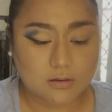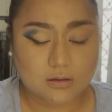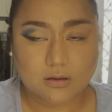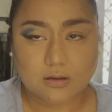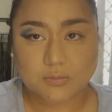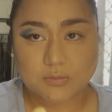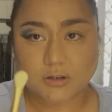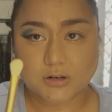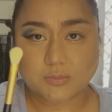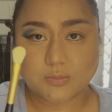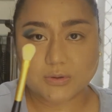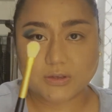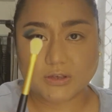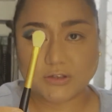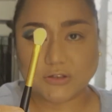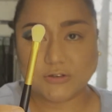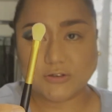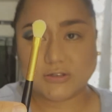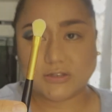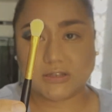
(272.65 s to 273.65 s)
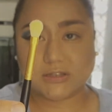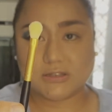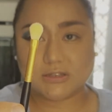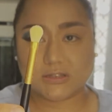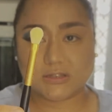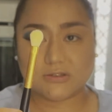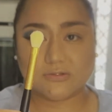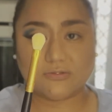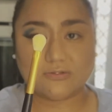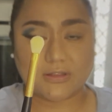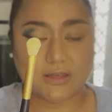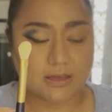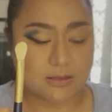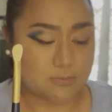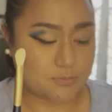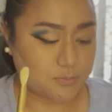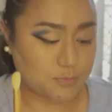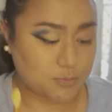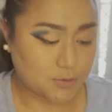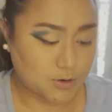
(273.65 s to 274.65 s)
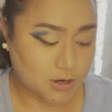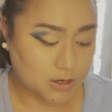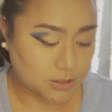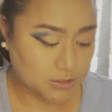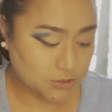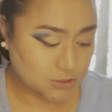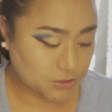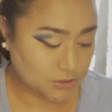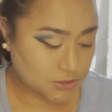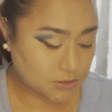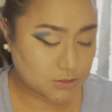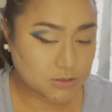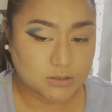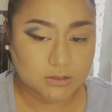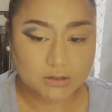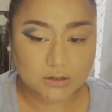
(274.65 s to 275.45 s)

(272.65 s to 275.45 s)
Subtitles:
I'm gonna be using this flat brush.